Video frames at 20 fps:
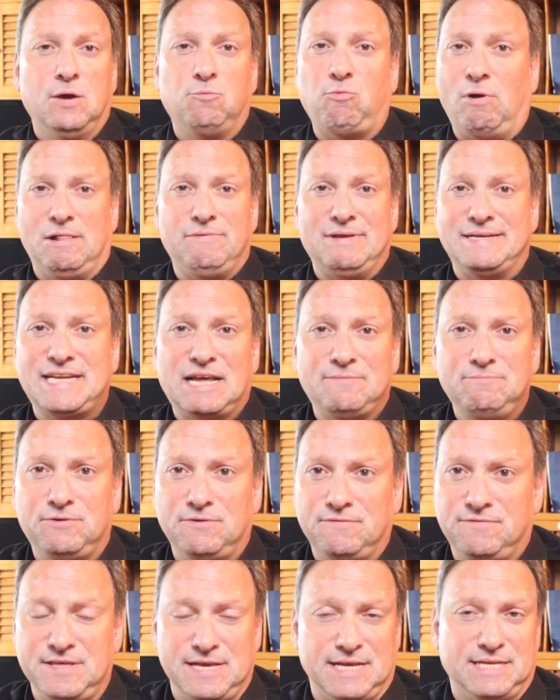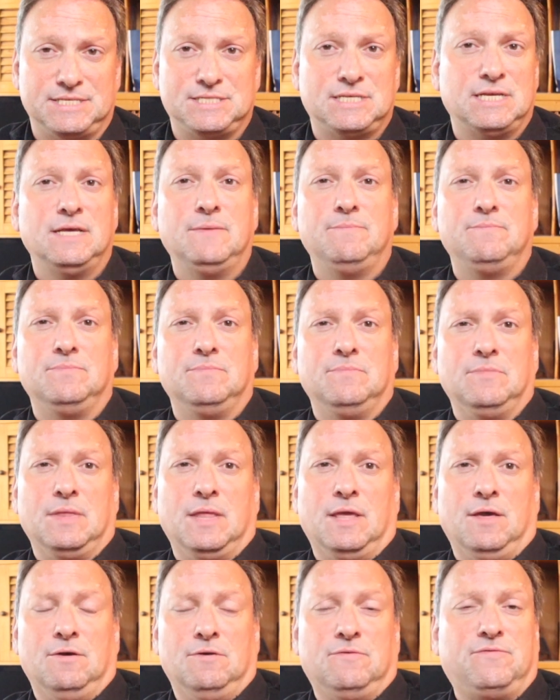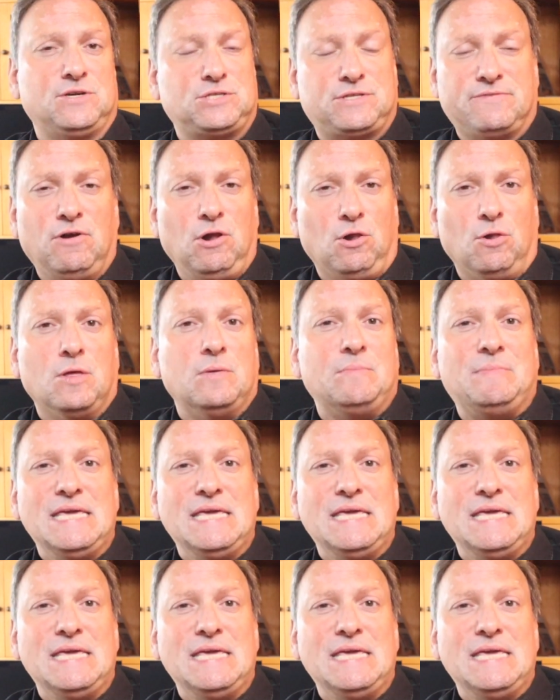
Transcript: Well, a number of things. First of all,